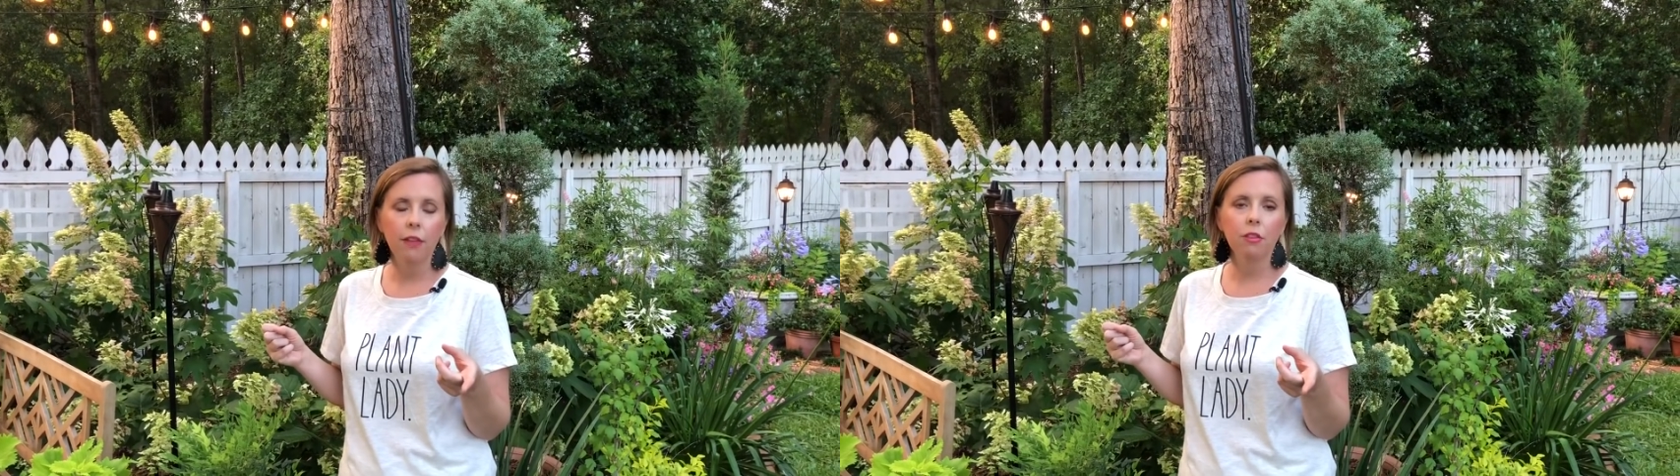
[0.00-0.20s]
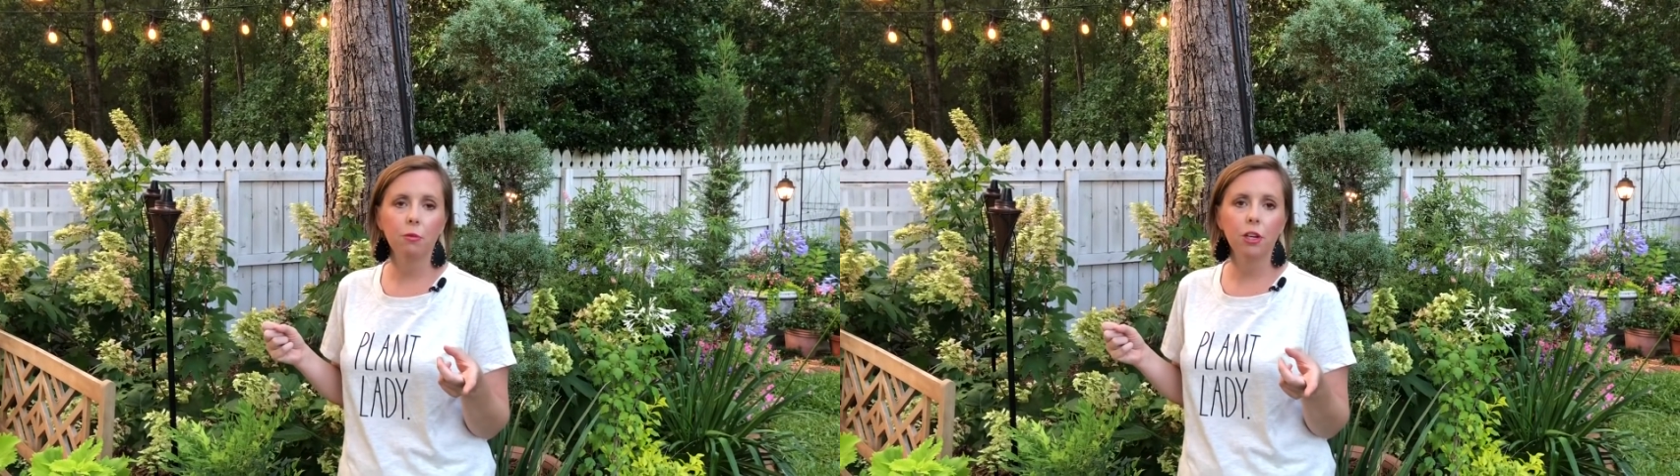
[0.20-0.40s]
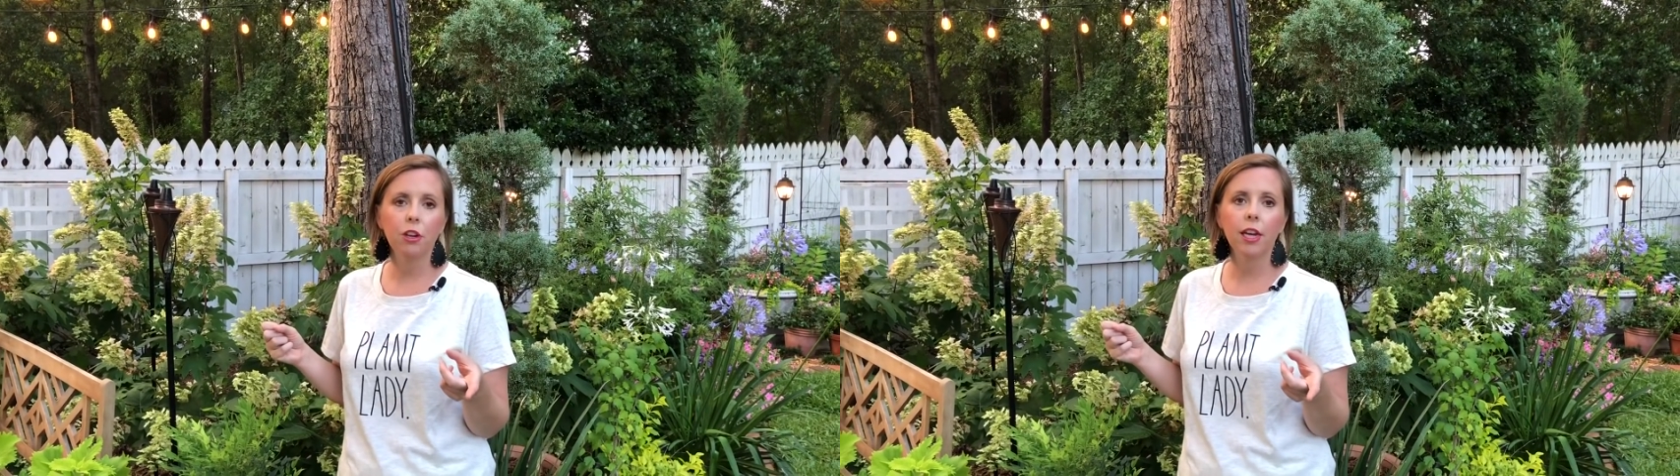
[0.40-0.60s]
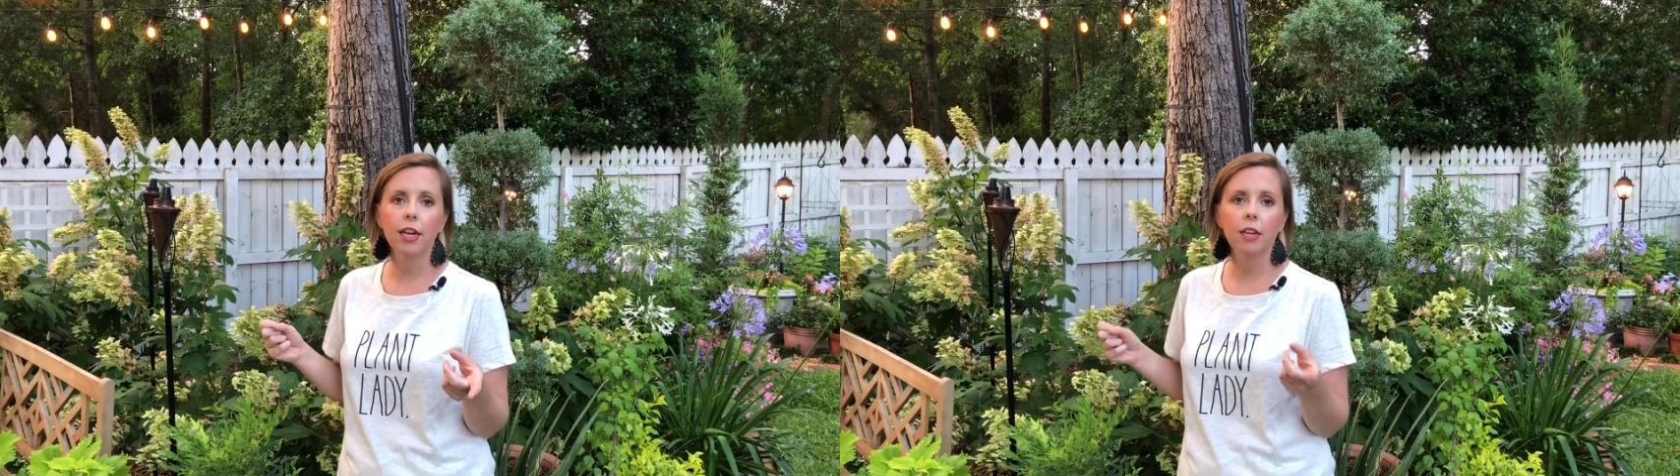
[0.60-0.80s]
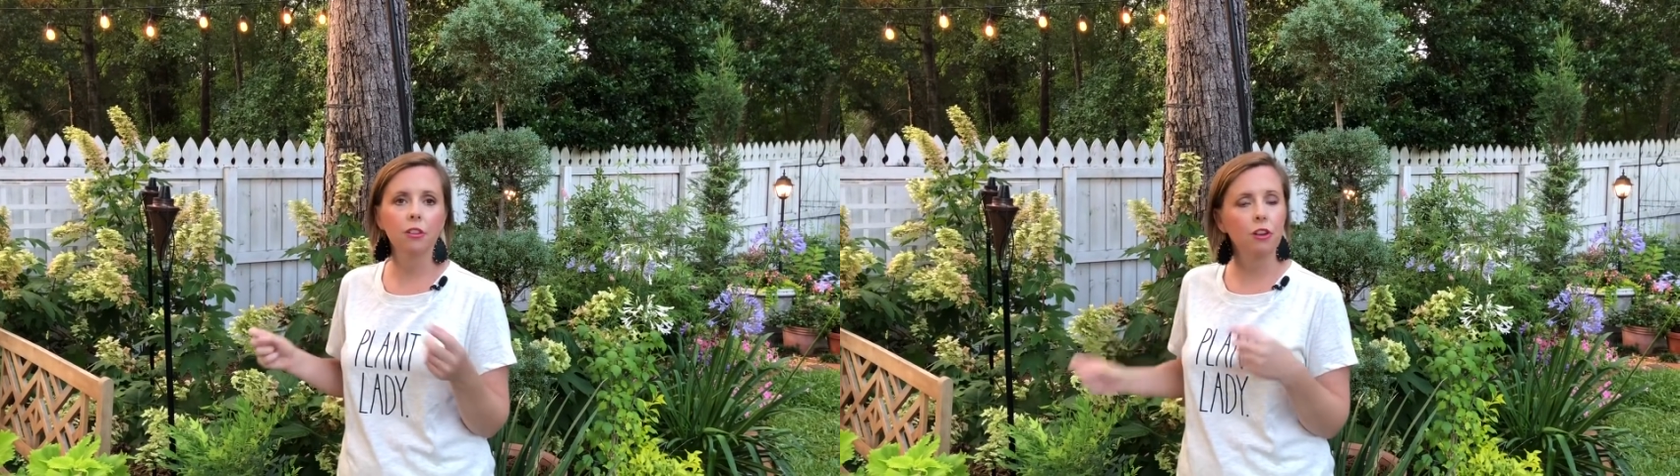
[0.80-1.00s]
then when you get
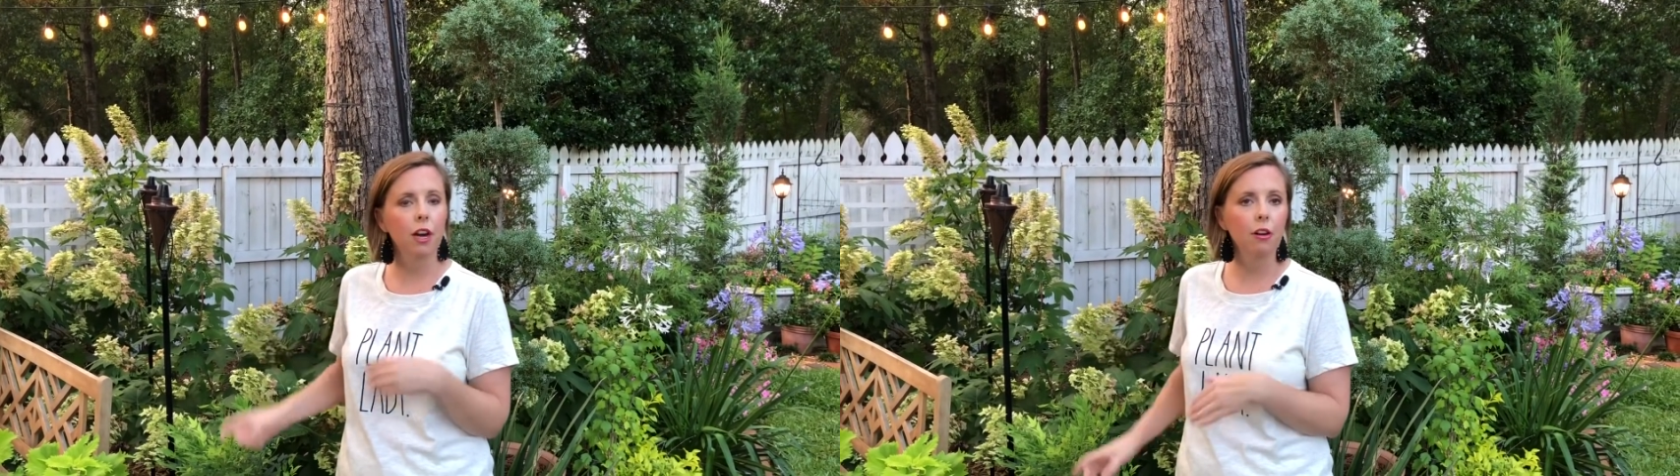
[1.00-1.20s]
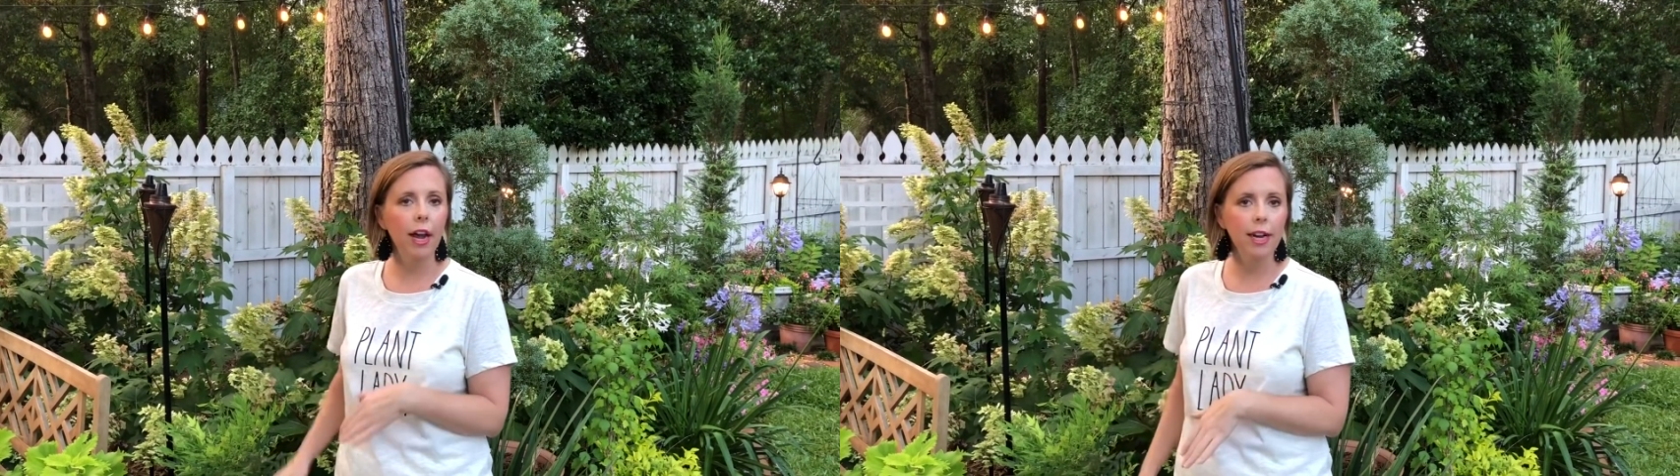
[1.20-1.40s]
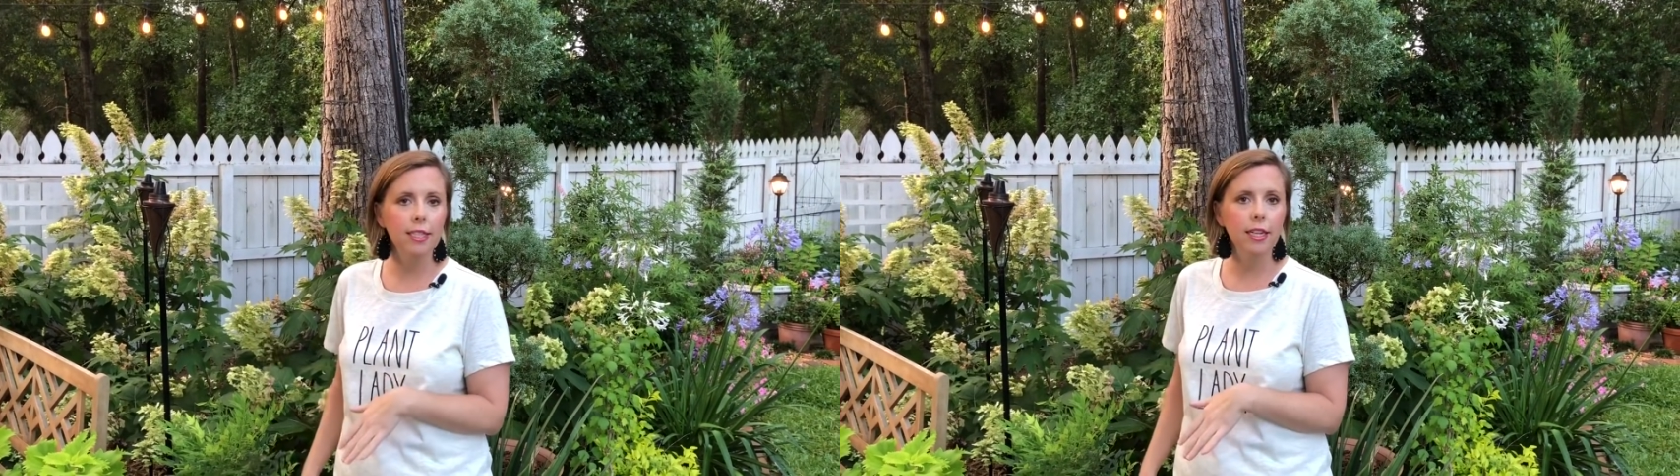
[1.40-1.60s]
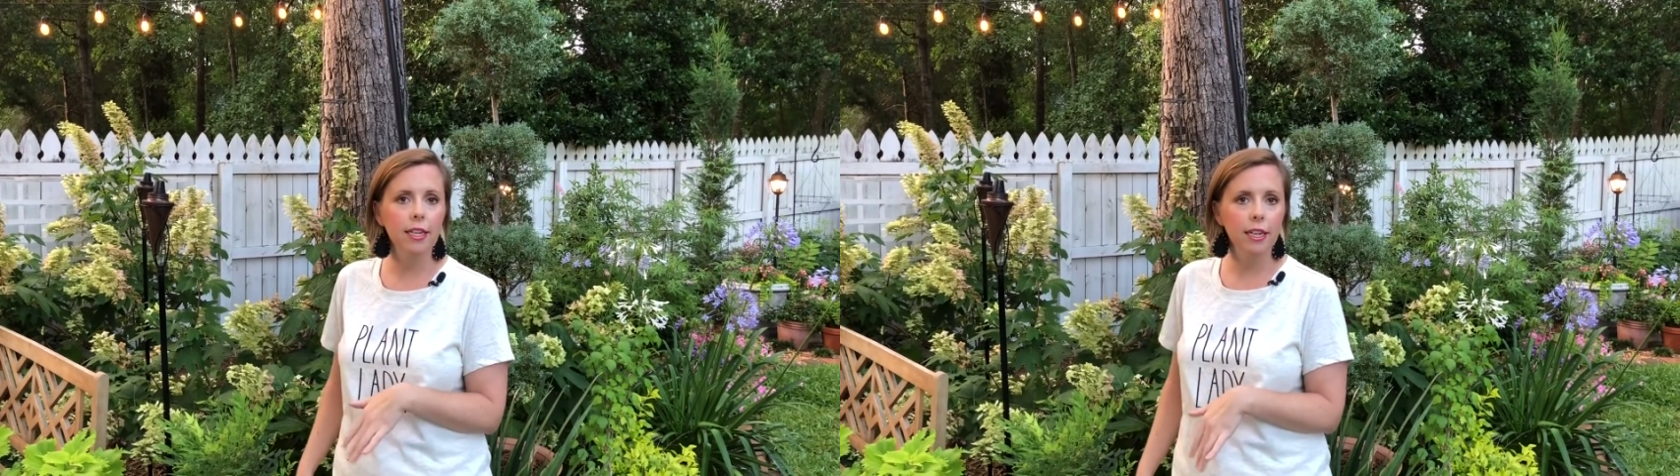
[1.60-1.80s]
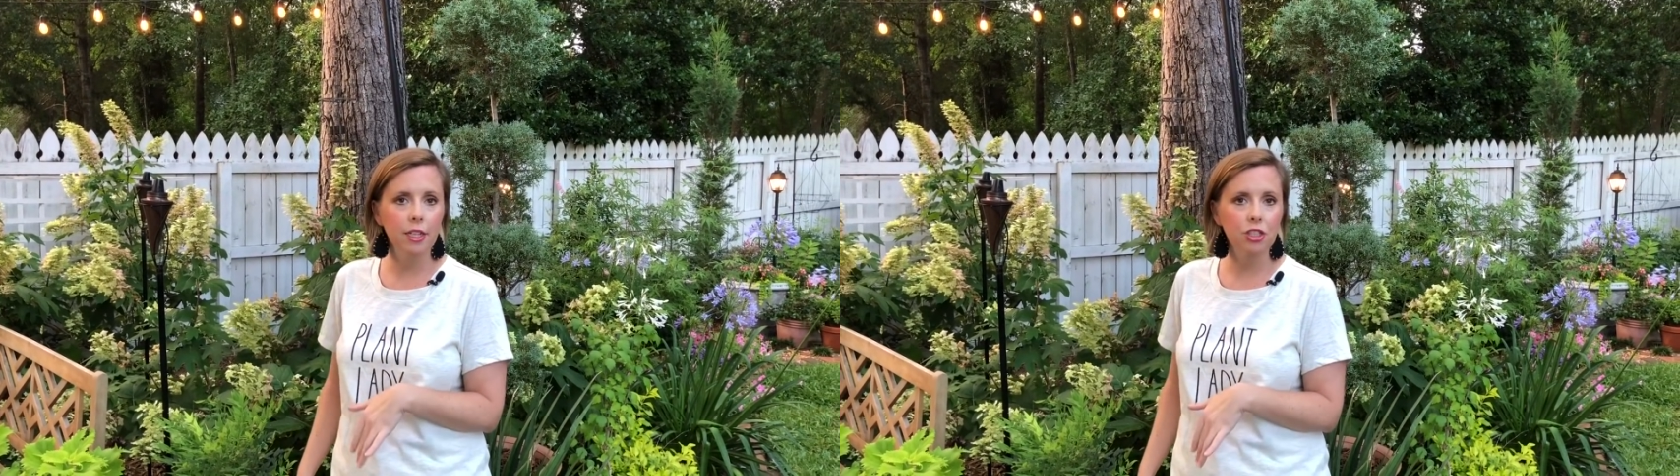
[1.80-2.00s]
it into the ground
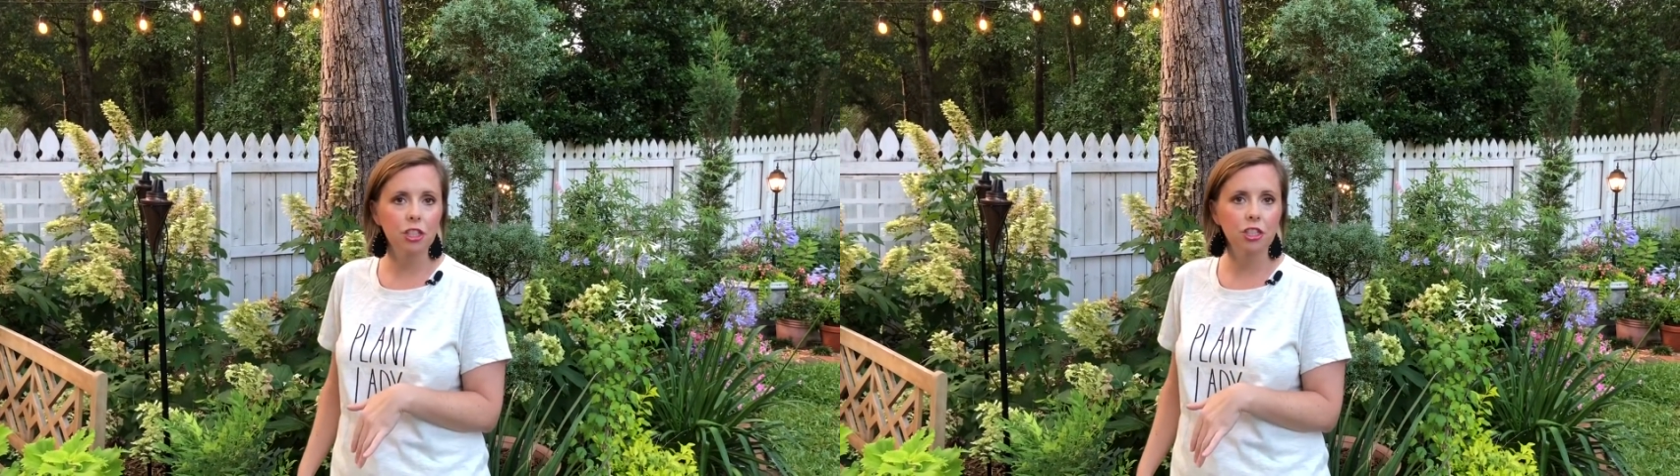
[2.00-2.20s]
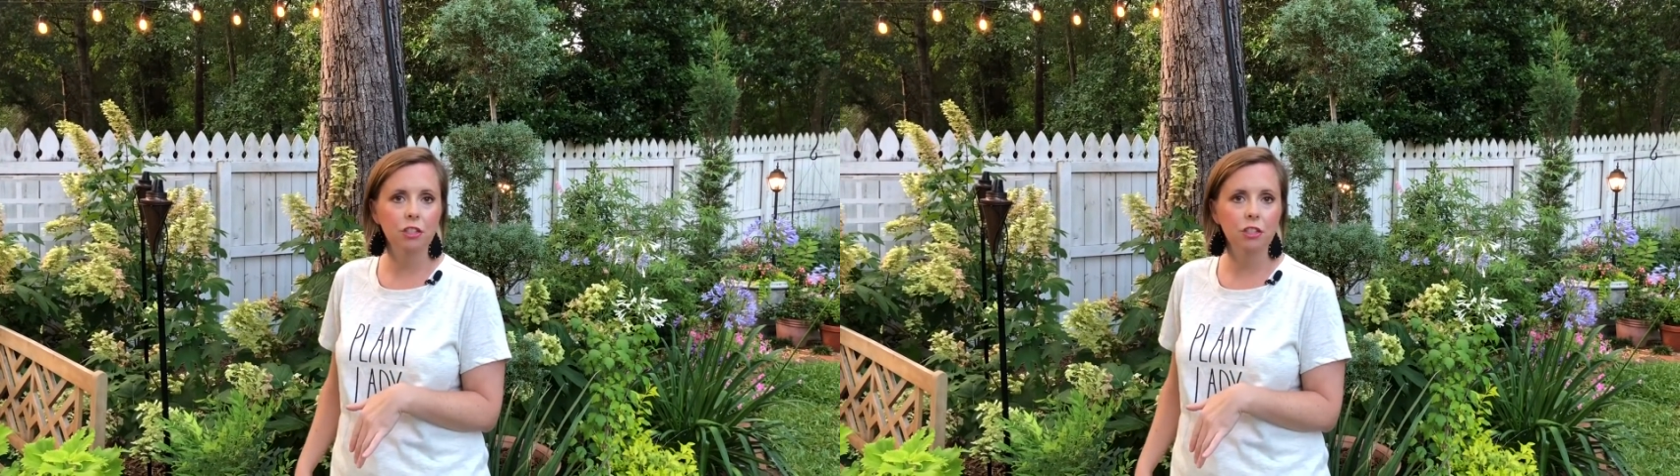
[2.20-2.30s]
18 inches,